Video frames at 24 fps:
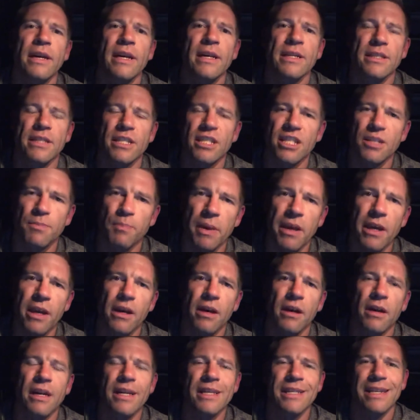He's a
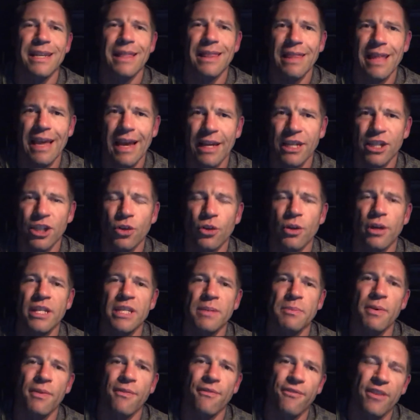speaker. He's a lecturer.
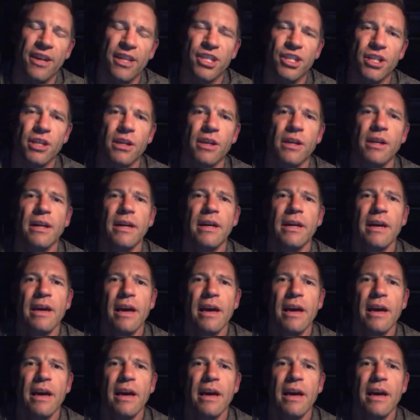He's a professor.